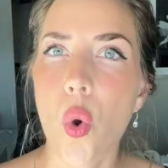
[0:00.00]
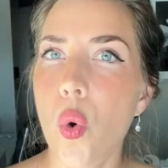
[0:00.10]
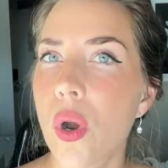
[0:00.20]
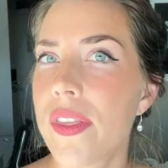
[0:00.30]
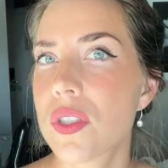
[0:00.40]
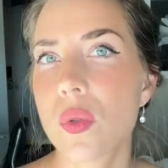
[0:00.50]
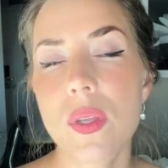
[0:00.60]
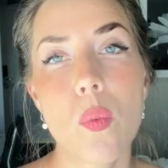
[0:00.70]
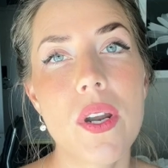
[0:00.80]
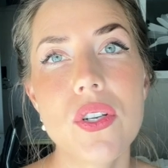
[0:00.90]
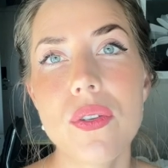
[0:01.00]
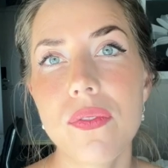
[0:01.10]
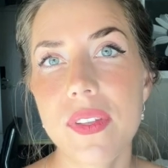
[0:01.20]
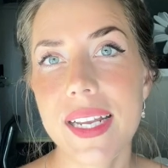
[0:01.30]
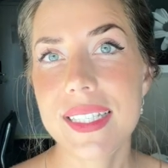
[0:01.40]
or there's only one or two
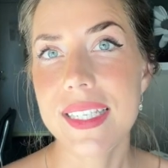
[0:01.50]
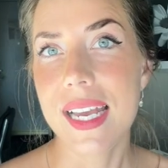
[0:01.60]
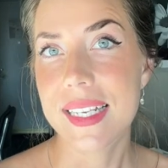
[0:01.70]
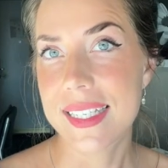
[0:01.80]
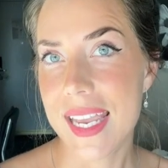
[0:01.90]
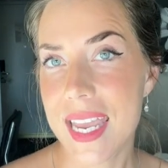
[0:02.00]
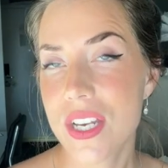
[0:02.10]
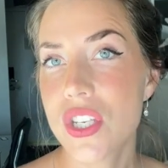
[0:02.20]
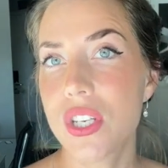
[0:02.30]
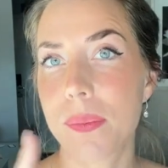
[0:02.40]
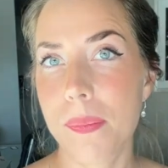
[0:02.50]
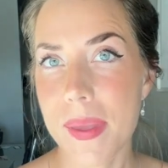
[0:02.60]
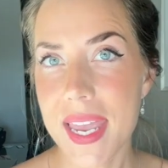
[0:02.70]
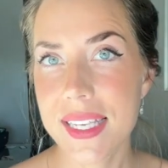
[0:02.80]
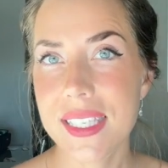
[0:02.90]
flights a day to your
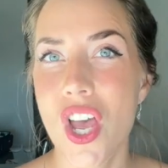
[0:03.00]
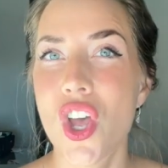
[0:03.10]
base,